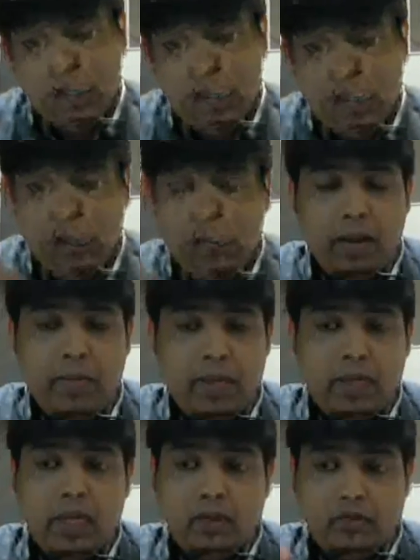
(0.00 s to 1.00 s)
It is
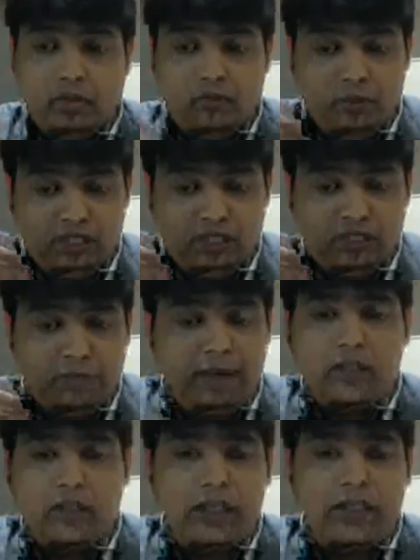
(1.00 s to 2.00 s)
created by me. The
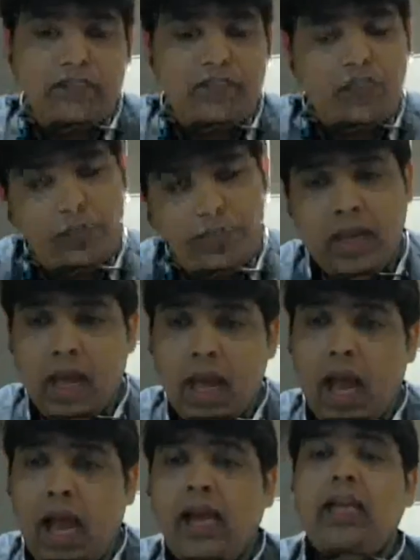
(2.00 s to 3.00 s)
which is best suitable for
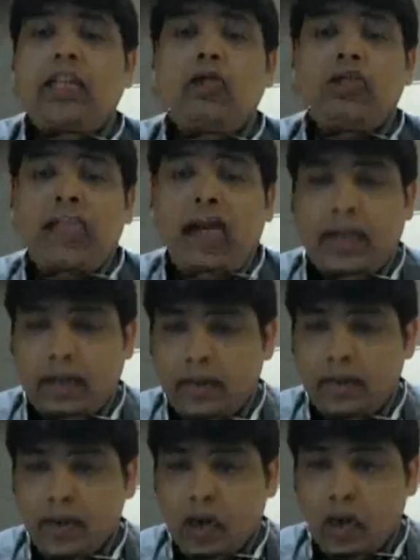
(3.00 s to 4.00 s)
me, I'll use
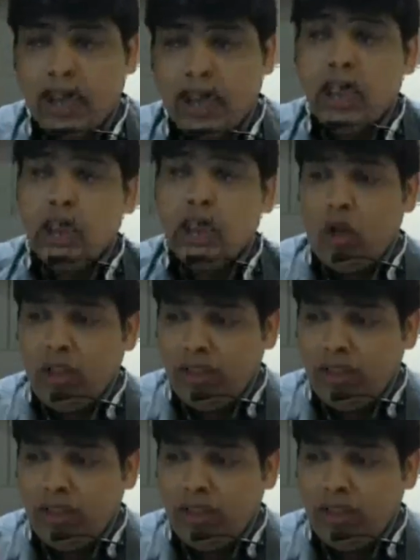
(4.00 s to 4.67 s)
that. Okay.